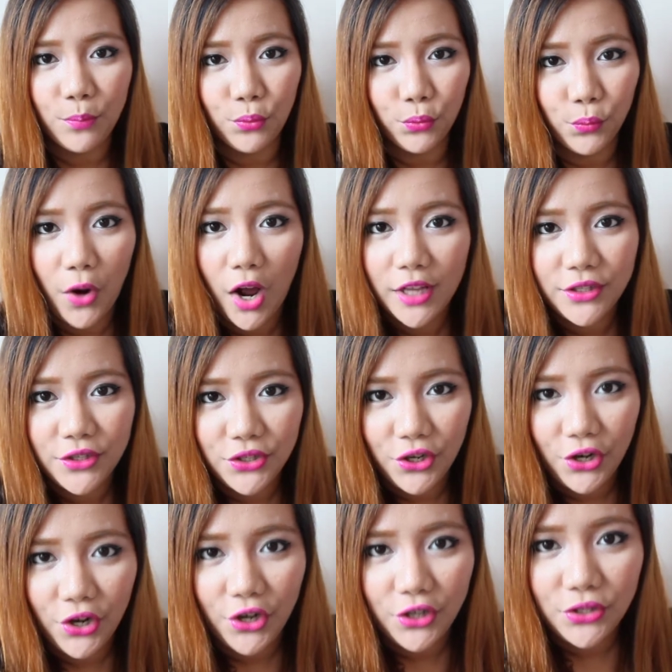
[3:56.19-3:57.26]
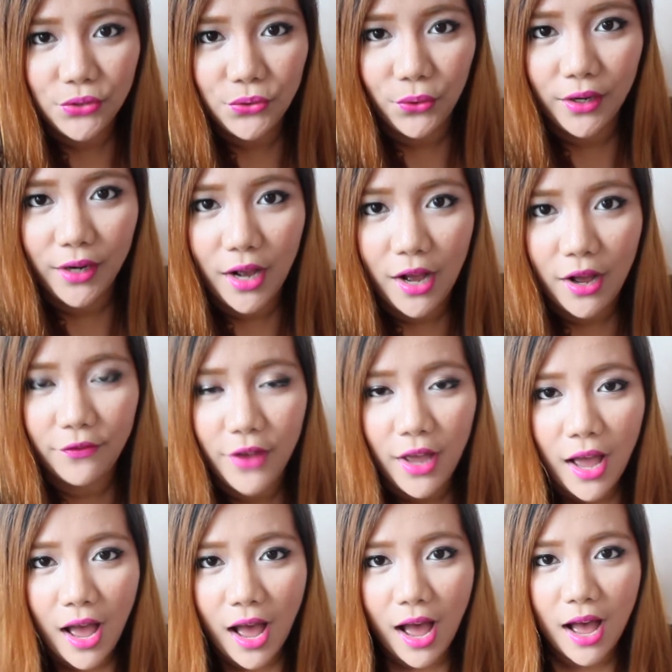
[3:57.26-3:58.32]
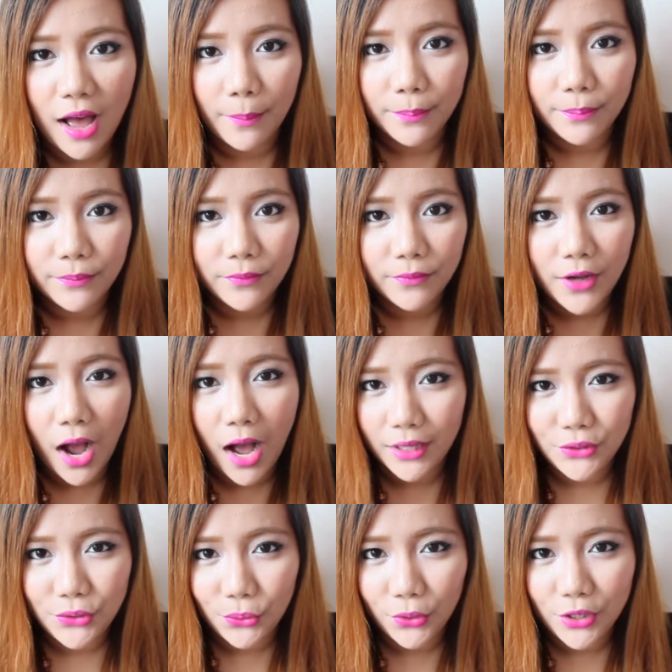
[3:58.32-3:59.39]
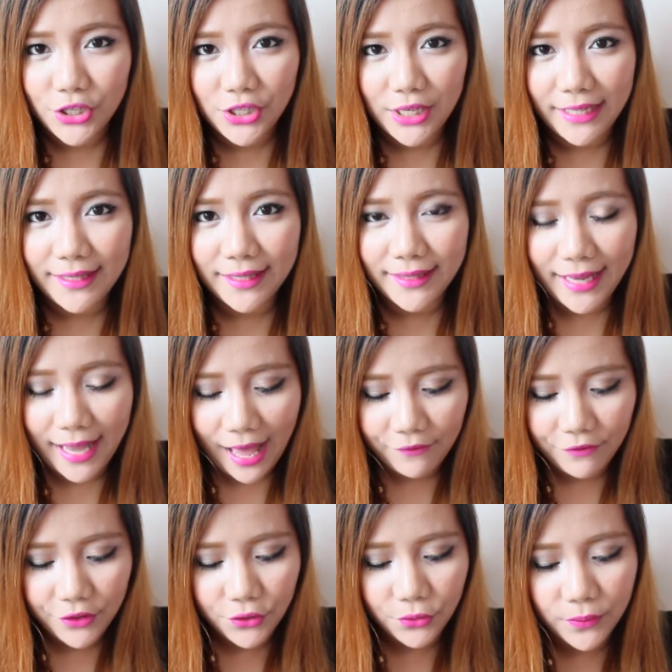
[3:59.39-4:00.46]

bronzer sort of contour shade that they have in the